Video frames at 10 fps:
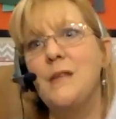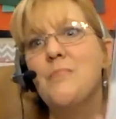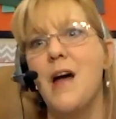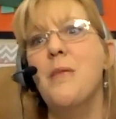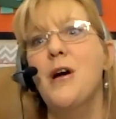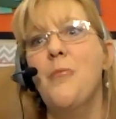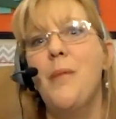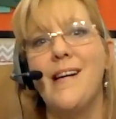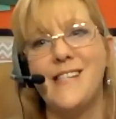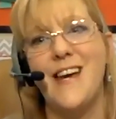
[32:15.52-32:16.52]
in my
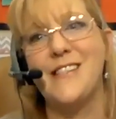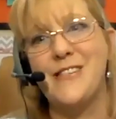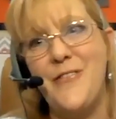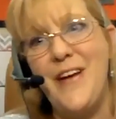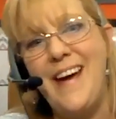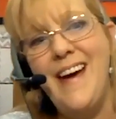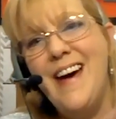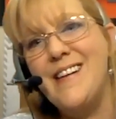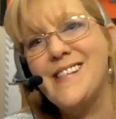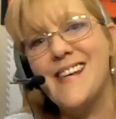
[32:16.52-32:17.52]
mailbox yesterday.
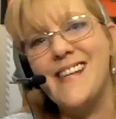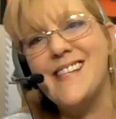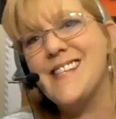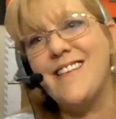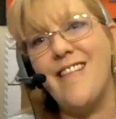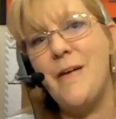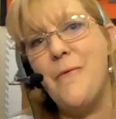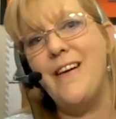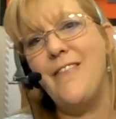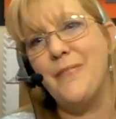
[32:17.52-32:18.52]
It's like this is a great
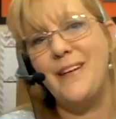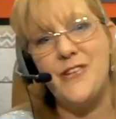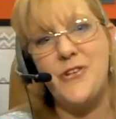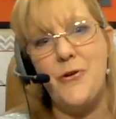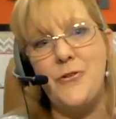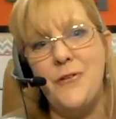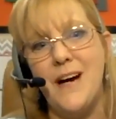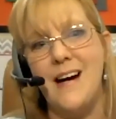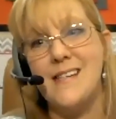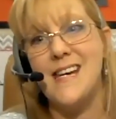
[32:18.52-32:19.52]
way for me to show you
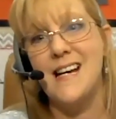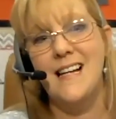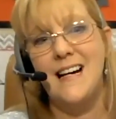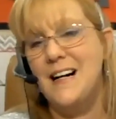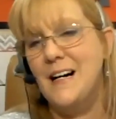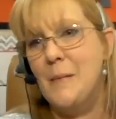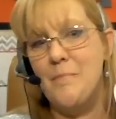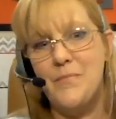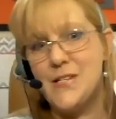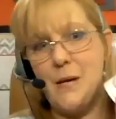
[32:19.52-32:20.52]
guys
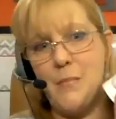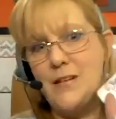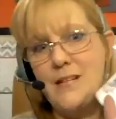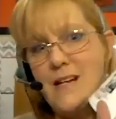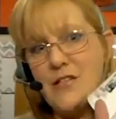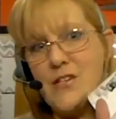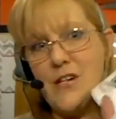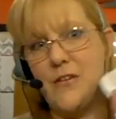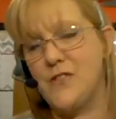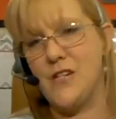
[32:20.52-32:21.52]
um, some of the niche
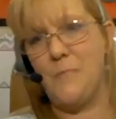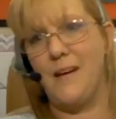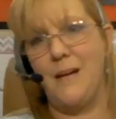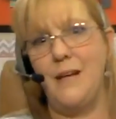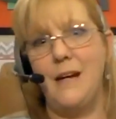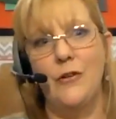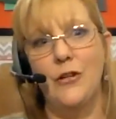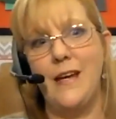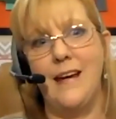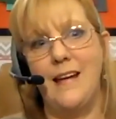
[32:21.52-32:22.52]
stuff just by I'm not even
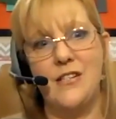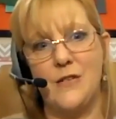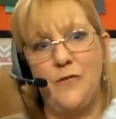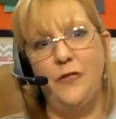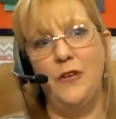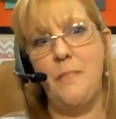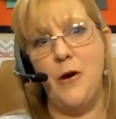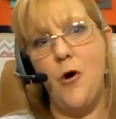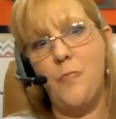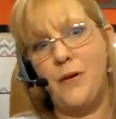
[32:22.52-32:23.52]
looking at it. Just flip it
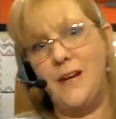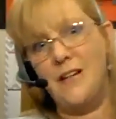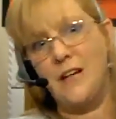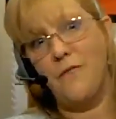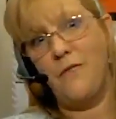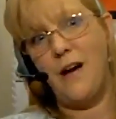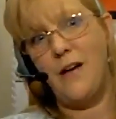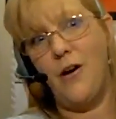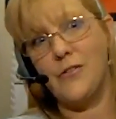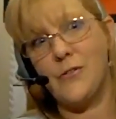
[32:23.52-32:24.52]
open and you can find
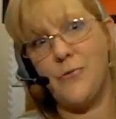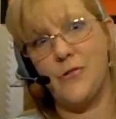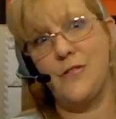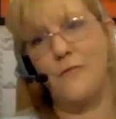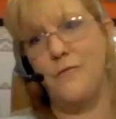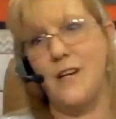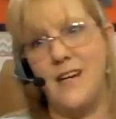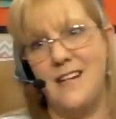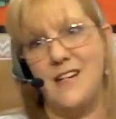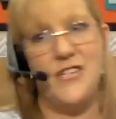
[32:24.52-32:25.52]
all sorts of
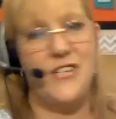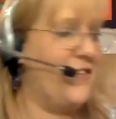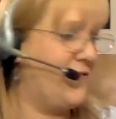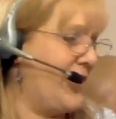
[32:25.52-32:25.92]
funky niche stuff,